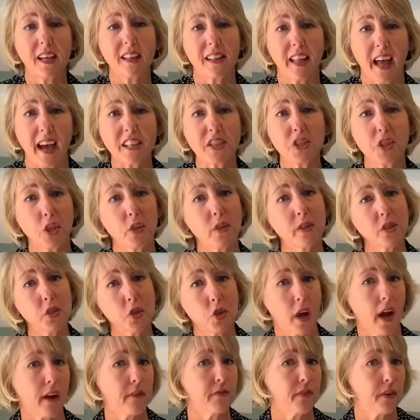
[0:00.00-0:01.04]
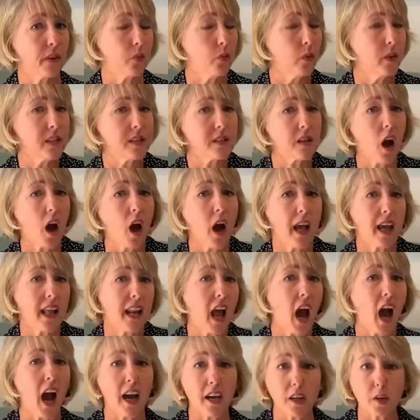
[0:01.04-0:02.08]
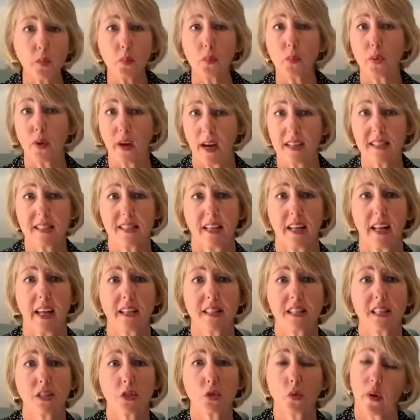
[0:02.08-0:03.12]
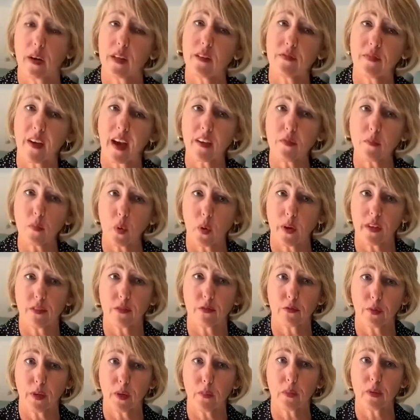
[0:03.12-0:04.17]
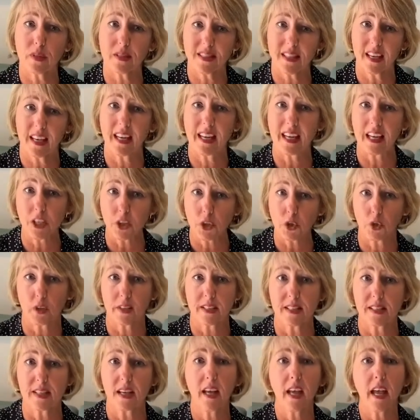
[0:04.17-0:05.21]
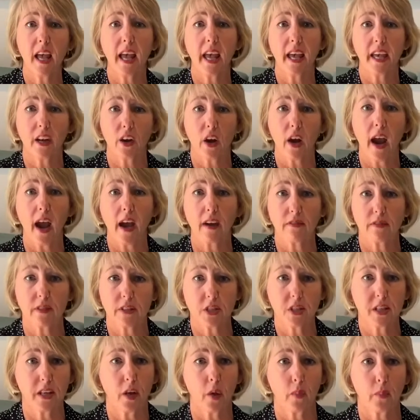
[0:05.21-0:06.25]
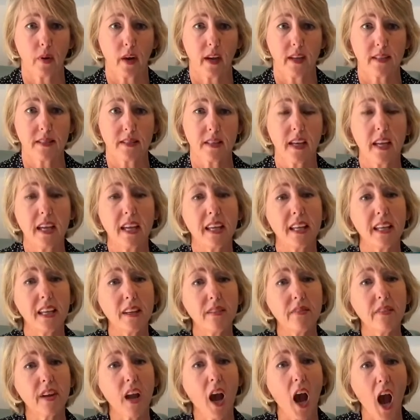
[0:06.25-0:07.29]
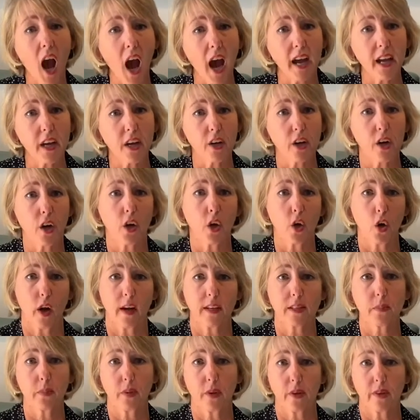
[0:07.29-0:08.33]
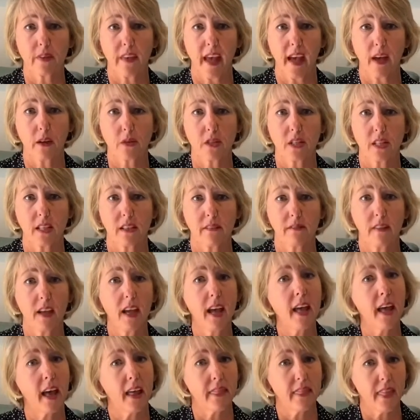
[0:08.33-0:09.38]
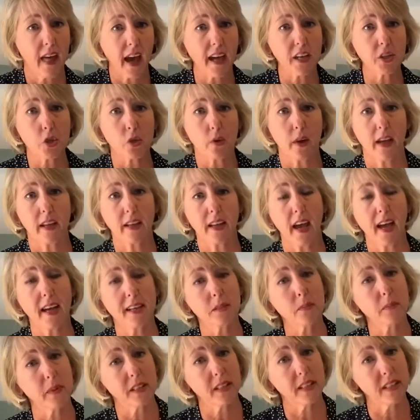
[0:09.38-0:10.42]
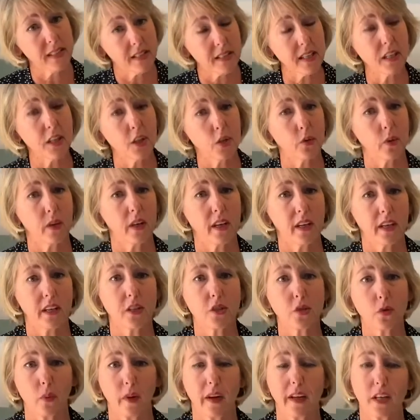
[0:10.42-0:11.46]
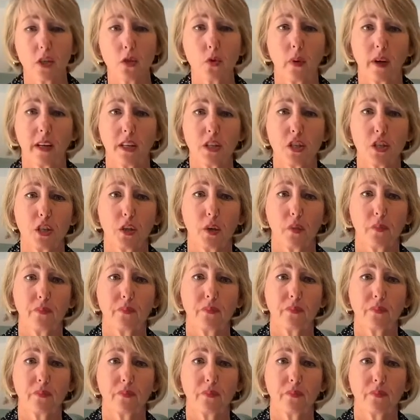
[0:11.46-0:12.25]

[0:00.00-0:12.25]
Last year in Stratford, we saw an unprecedented 25.3% increase in our average sale price, even higher across Perth County, and that trend has been continuing in 2022.